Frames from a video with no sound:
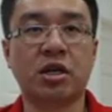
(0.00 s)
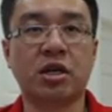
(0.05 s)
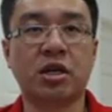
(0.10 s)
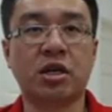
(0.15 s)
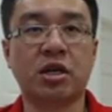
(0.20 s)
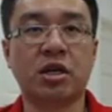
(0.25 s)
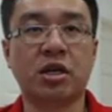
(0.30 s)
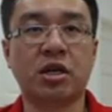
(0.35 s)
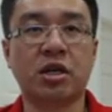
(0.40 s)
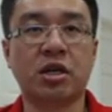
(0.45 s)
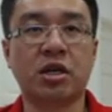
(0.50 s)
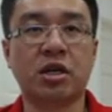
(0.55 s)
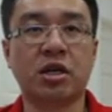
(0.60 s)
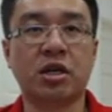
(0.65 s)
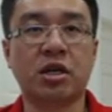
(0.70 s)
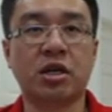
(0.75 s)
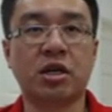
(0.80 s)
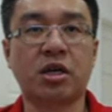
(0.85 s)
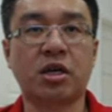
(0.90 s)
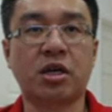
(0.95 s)
the
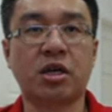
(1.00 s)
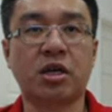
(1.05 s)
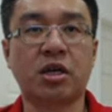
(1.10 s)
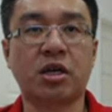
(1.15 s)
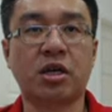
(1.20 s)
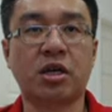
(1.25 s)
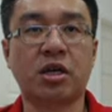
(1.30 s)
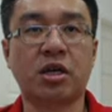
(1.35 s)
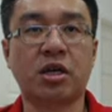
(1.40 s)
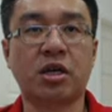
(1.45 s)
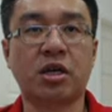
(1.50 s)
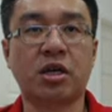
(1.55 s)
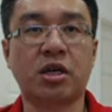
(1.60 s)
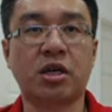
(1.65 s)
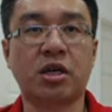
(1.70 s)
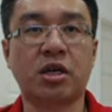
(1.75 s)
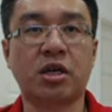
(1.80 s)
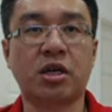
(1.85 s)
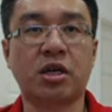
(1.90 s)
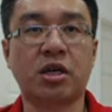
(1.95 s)
white continue to
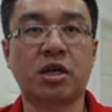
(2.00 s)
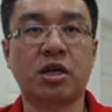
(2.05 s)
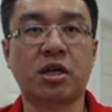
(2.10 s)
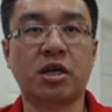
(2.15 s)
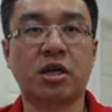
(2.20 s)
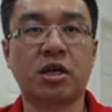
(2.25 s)
attack